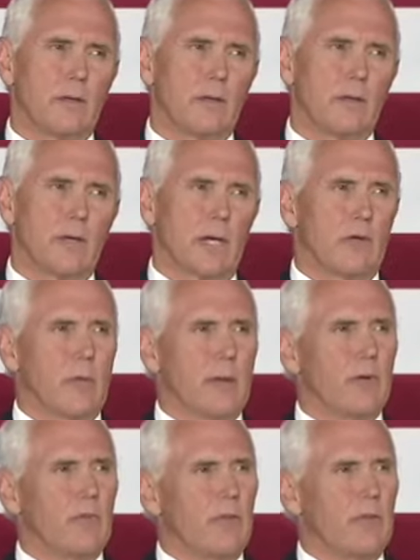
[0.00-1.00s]
"I
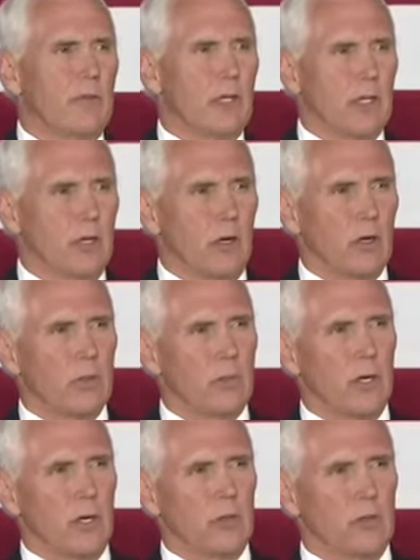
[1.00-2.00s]
remember vividly all the
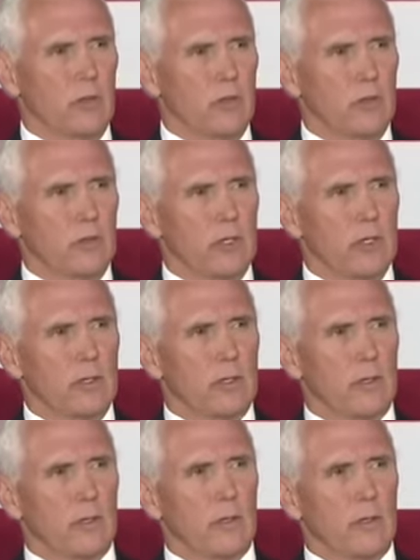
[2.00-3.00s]
promises that
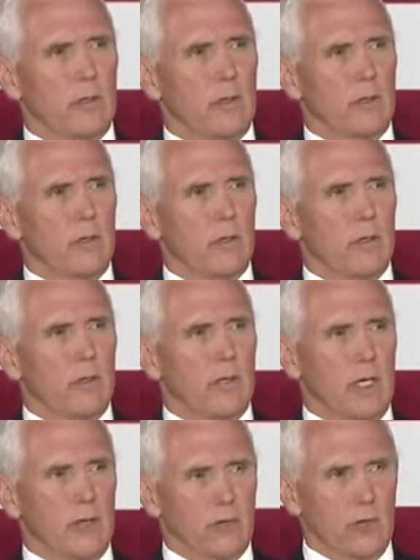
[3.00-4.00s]

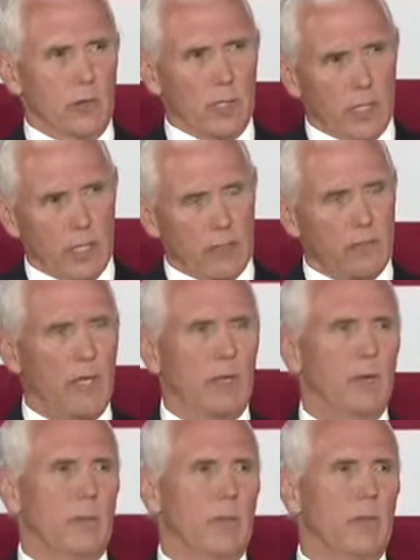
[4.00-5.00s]
Castro gave. I
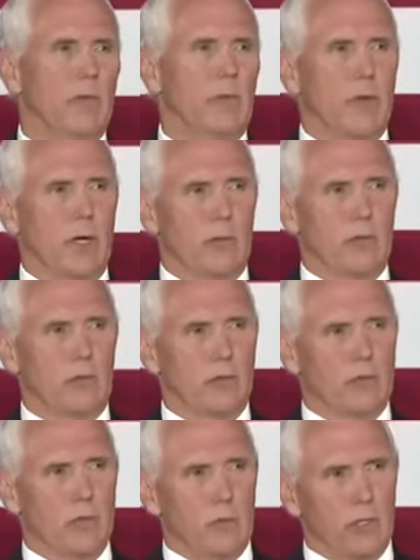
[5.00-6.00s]
remember the
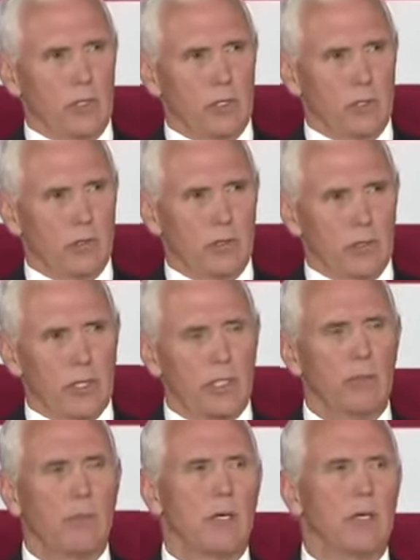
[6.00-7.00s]
promises that we hear today
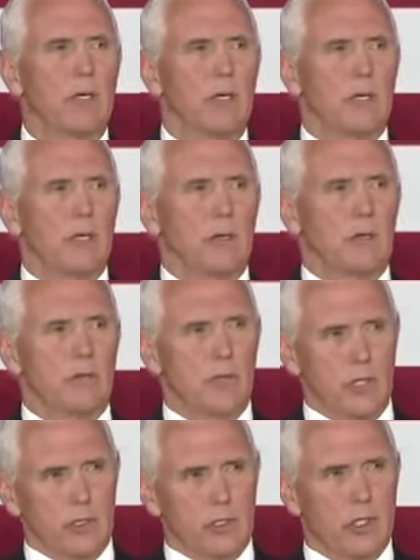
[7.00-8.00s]
about
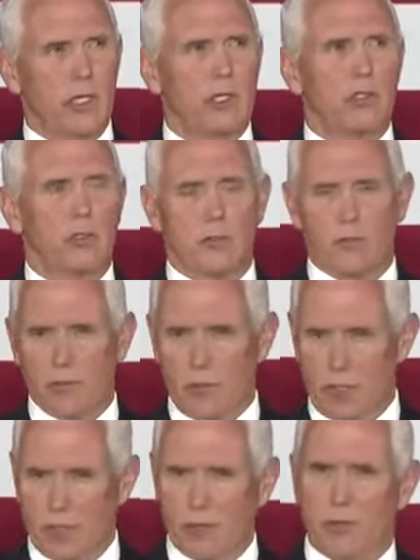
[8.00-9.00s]
free education, free
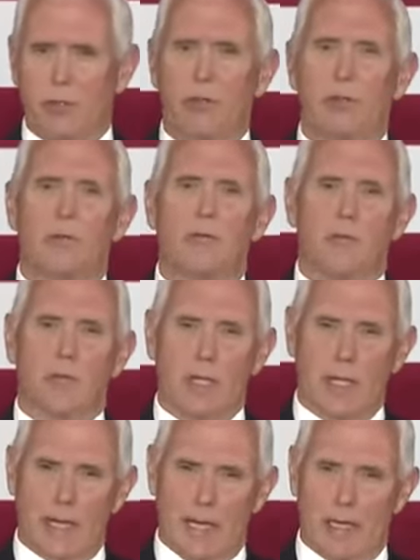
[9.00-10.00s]
health care, free
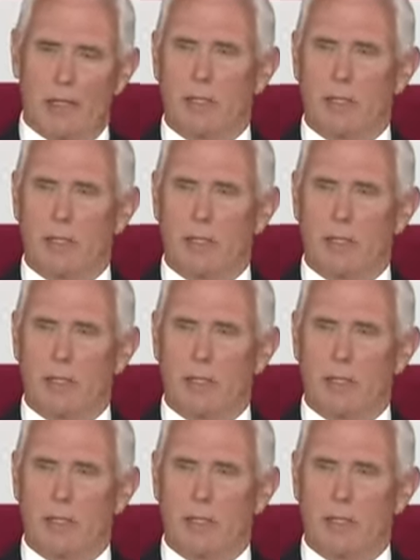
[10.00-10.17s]
land."